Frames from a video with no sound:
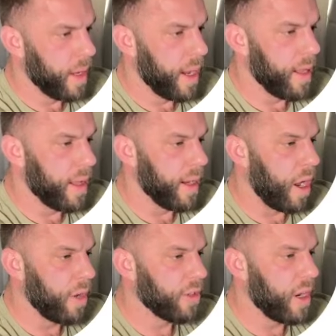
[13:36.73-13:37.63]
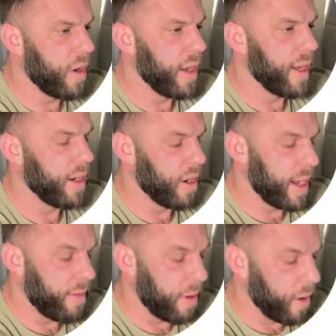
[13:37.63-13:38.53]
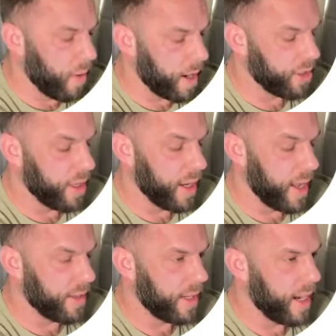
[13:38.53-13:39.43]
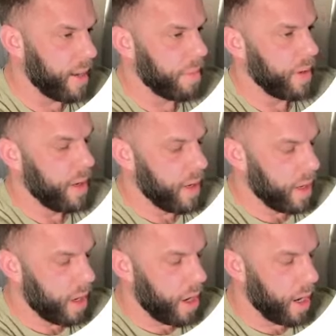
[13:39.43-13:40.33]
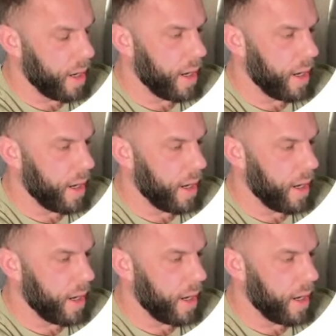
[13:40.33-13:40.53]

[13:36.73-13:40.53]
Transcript: And then also in our navbar we're actually going to set up our